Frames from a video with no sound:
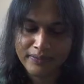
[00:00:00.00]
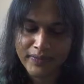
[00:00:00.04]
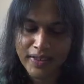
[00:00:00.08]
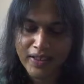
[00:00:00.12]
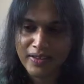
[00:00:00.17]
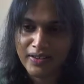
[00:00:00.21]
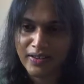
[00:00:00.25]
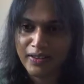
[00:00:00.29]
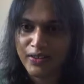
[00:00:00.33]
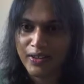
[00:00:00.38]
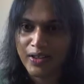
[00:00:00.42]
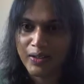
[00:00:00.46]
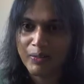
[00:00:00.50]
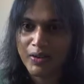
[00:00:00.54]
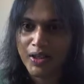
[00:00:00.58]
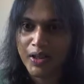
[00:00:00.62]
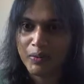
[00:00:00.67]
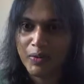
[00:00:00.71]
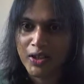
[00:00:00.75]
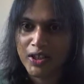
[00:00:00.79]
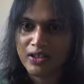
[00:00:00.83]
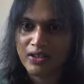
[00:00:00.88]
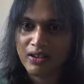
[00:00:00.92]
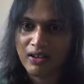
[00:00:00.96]
And then you can
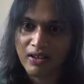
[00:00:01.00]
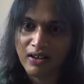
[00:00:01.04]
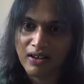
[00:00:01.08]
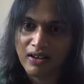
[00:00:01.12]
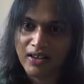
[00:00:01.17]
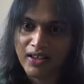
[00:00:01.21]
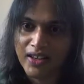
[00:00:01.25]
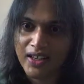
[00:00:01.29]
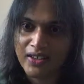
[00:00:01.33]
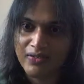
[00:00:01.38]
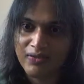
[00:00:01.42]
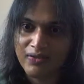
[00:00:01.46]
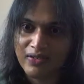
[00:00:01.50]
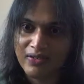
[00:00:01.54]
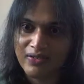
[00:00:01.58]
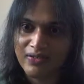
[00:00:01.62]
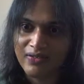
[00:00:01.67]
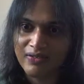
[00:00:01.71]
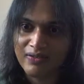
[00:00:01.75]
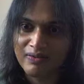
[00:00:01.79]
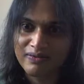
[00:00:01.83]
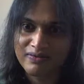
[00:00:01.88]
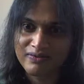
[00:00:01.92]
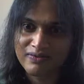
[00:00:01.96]
become a target
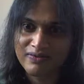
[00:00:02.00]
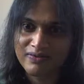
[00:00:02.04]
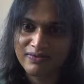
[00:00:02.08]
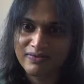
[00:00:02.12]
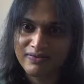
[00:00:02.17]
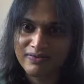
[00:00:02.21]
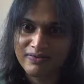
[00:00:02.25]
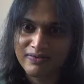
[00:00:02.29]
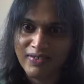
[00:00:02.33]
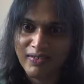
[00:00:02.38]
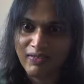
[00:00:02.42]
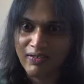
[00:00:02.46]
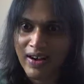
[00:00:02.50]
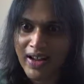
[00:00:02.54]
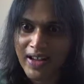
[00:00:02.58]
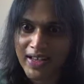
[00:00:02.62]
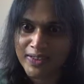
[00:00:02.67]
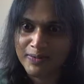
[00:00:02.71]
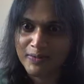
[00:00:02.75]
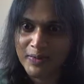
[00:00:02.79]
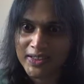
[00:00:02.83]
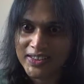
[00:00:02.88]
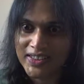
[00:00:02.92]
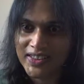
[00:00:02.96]
for
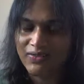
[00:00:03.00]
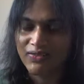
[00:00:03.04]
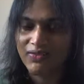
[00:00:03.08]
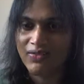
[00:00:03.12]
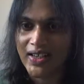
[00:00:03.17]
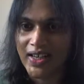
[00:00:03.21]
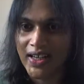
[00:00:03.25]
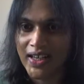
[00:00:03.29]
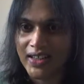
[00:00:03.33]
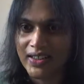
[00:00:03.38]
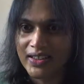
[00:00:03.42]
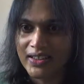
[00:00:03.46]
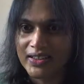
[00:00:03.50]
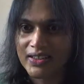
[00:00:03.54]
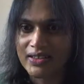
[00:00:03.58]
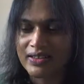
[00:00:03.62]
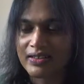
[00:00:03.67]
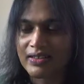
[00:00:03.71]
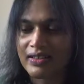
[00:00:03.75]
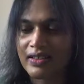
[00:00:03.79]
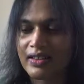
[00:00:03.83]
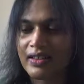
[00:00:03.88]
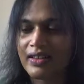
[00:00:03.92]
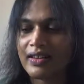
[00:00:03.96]
harassment and
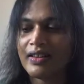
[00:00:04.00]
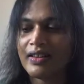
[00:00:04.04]
violence.